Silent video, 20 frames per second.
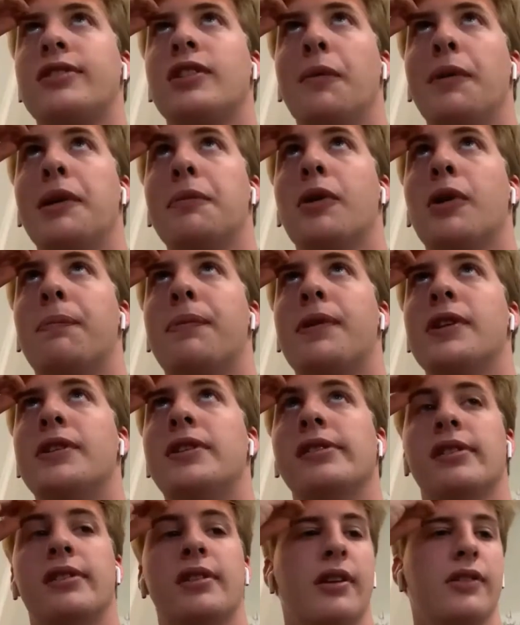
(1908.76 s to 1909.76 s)
so many more
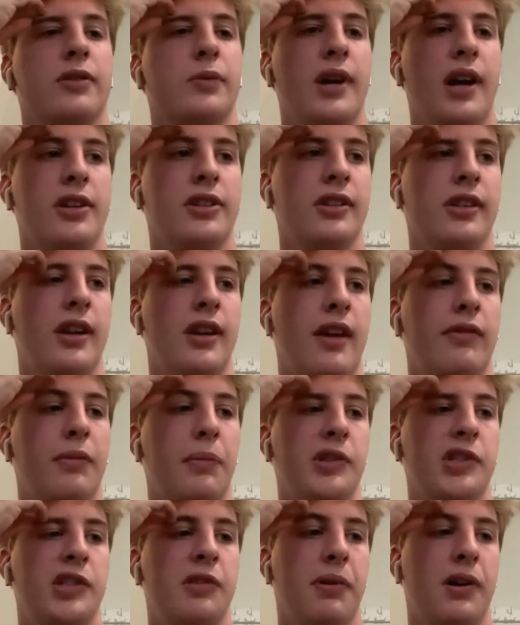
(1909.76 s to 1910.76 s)
peaches than us. We actually have a
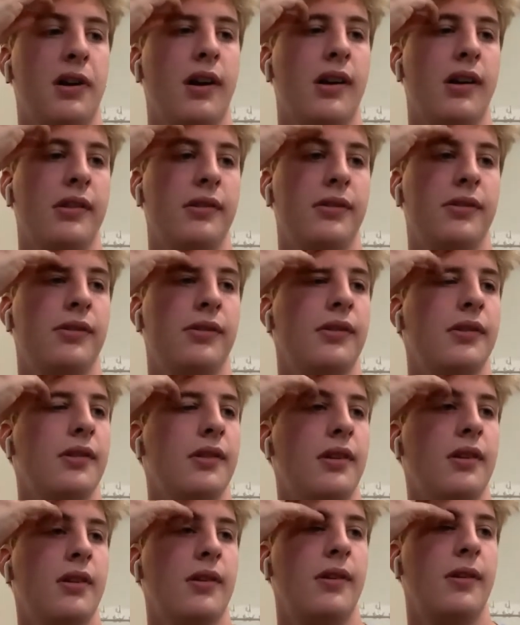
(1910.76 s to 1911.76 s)
bunch of pecans
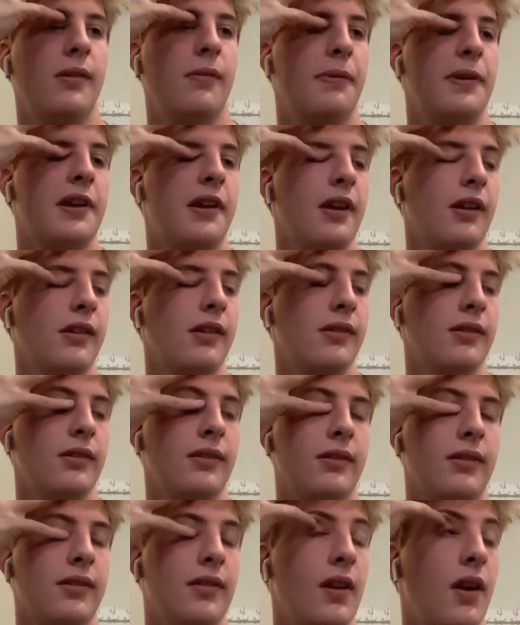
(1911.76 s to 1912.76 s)
or pecans
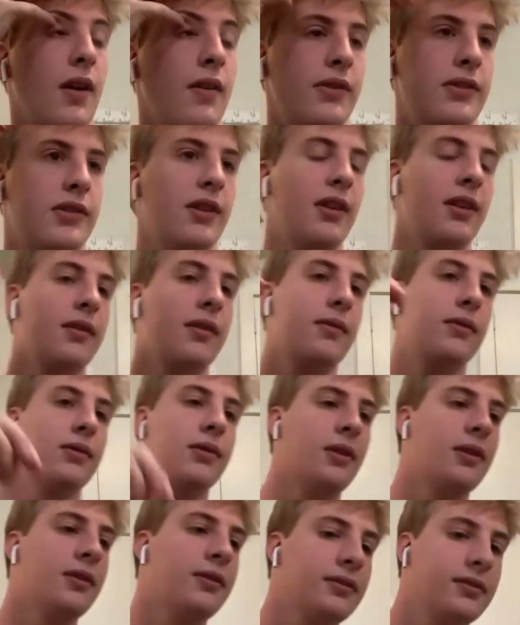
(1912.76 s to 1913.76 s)
however you say it.
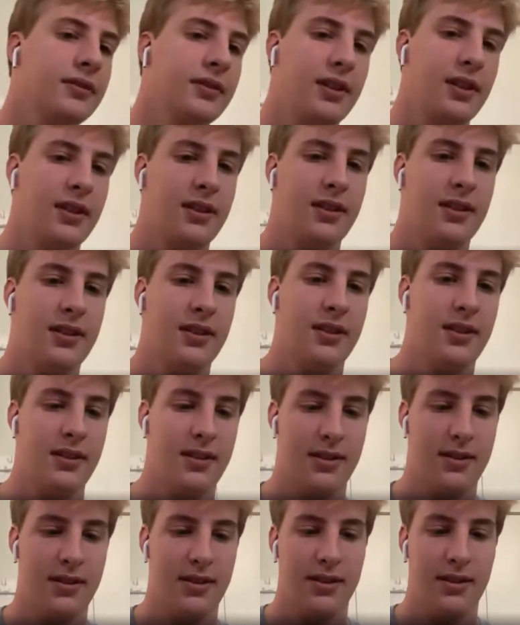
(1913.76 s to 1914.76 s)
So
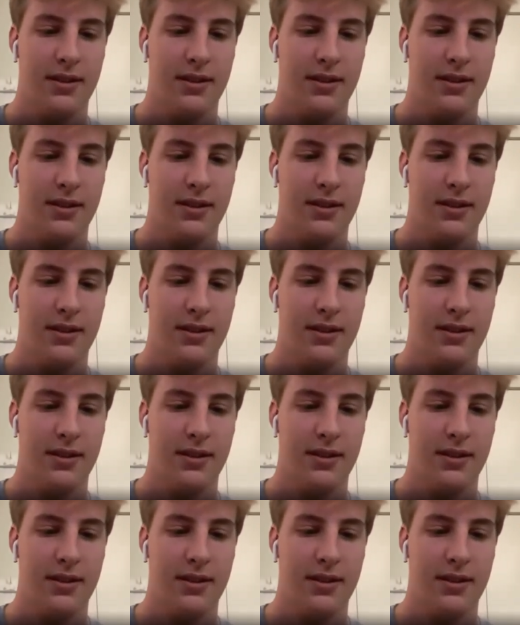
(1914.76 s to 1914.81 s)
pecan.